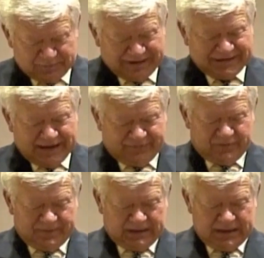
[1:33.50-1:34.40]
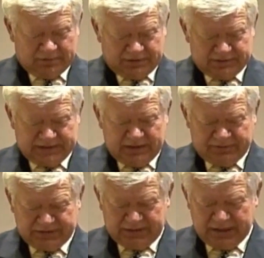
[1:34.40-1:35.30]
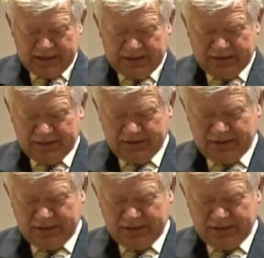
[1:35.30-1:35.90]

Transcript: Monday Night Football. Howard Cosell was still on.